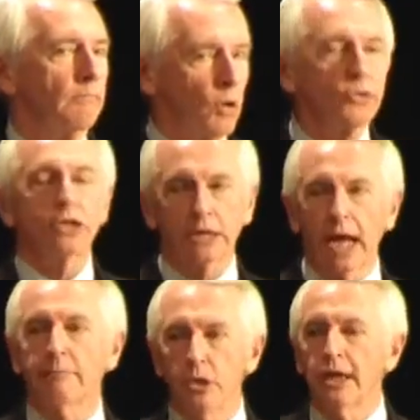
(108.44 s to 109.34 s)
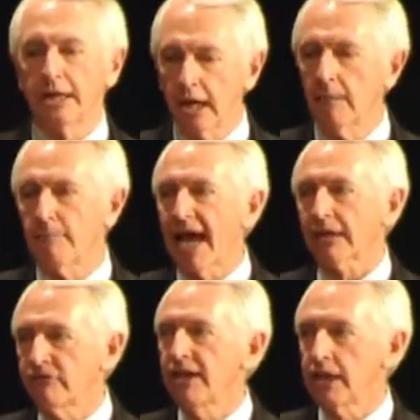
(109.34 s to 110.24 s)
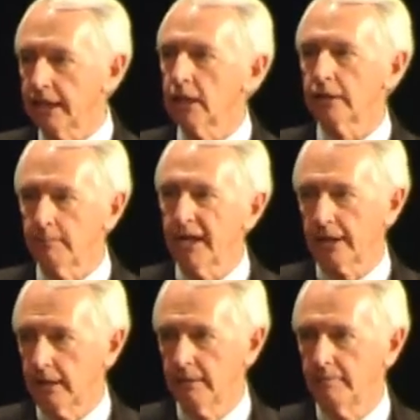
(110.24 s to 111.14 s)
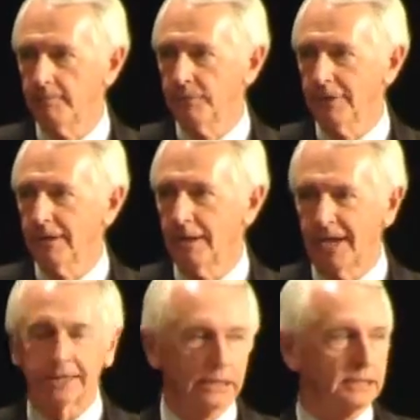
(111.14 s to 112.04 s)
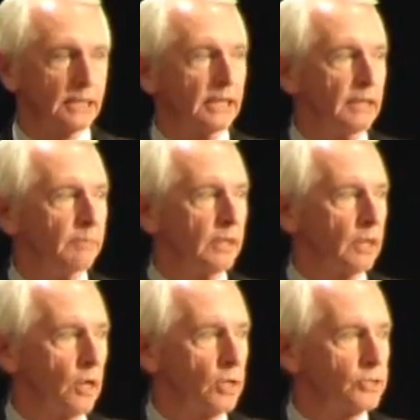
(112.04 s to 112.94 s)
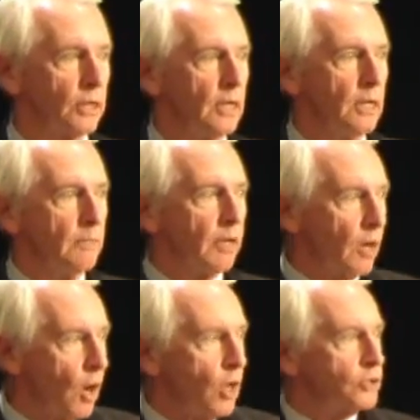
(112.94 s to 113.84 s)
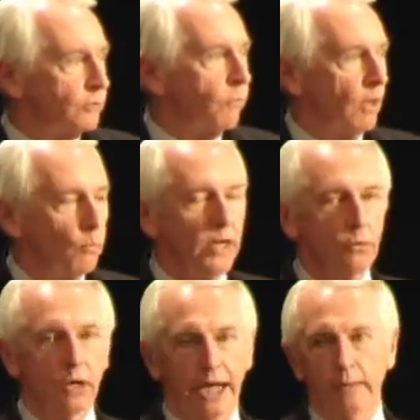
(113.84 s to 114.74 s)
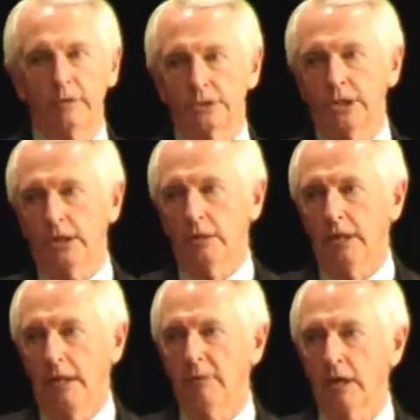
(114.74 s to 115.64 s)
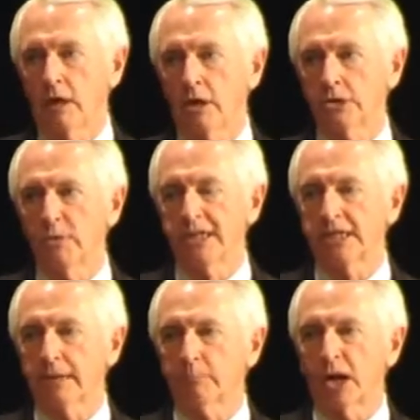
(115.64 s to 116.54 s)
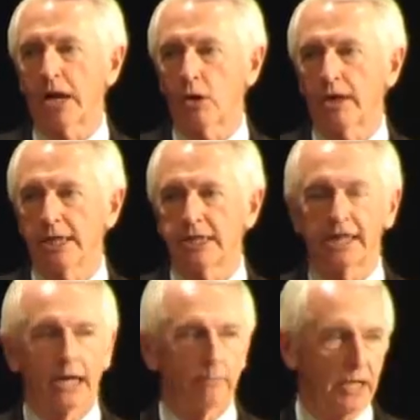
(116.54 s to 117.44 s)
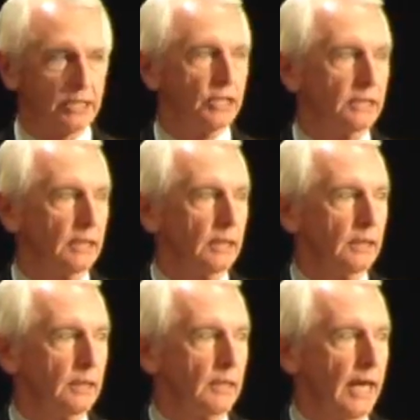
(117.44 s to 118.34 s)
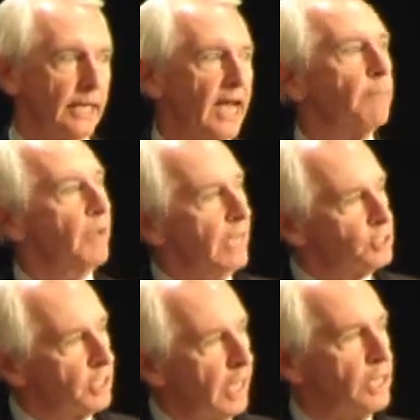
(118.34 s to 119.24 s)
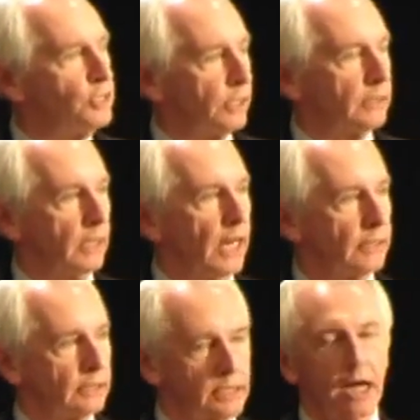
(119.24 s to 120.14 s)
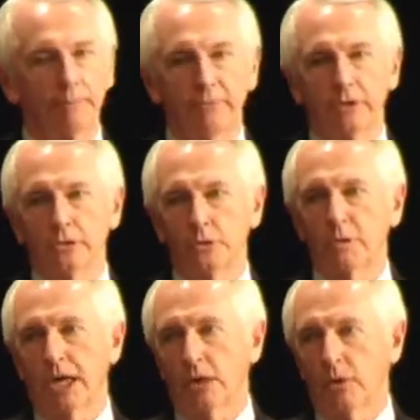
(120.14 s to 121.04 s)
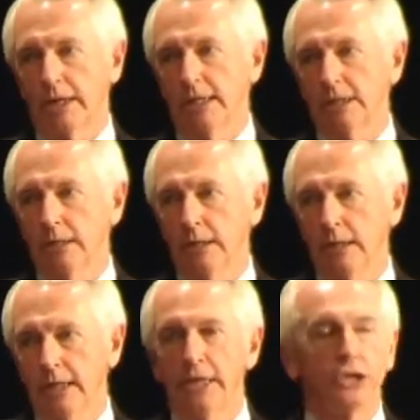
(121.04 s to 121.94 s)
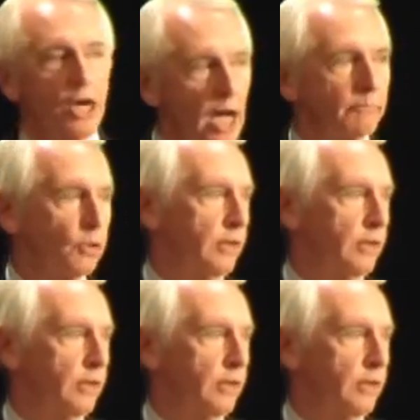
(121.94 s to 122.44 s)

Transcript: most of the time you can come back feeling a little better about Kentucky because of what we were able to do and because we set priorities in our budget and kept education at the top of those priorities and job